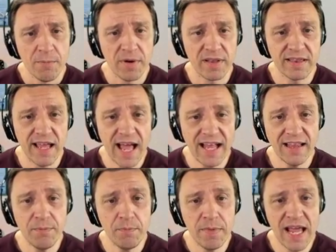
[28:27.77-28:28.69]
But
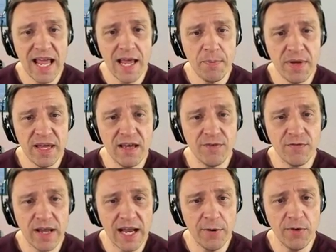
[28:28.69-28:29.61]
that may be a
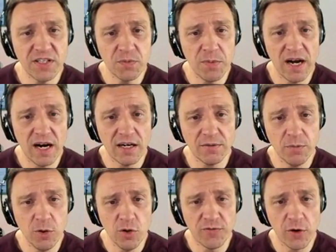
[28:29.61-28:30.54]
very
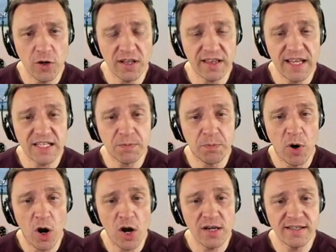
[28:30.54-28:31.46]
smart move. Look at this
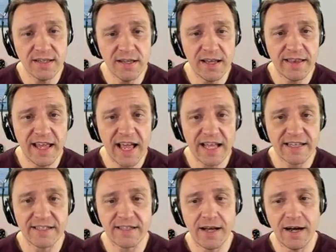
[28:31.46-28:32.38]
poison, and
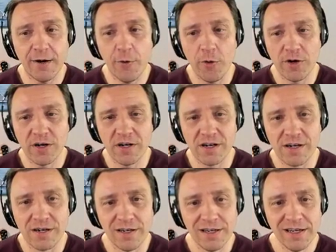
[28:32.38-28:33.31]
that's
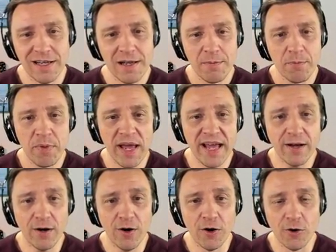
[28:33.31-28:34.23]
tower.
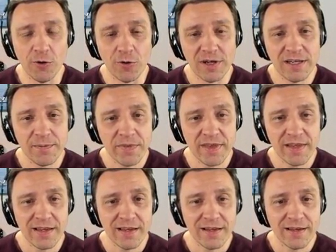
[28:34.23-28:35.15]
Big O.
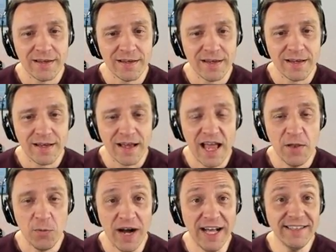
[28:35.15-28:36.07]

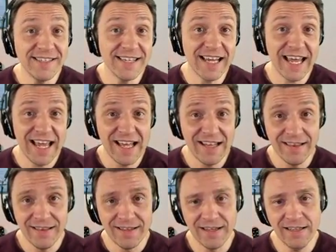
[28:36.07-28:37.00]
And once
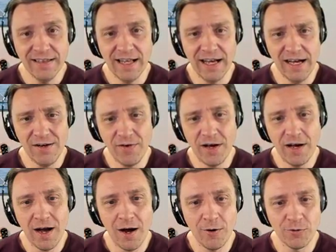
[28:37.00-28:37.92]
again, the lava
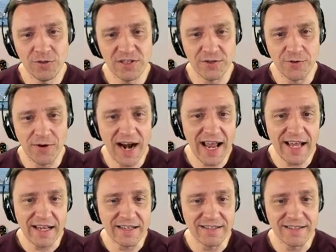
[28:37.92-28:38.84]
hound
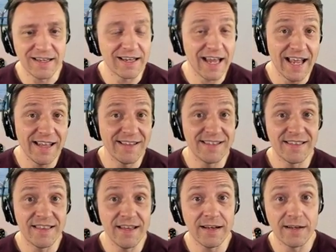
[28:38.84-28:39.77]
strikes
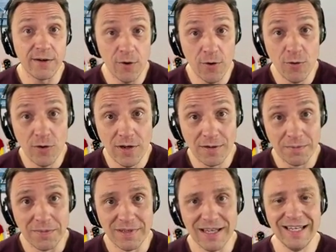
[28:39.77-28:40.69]
against the golem.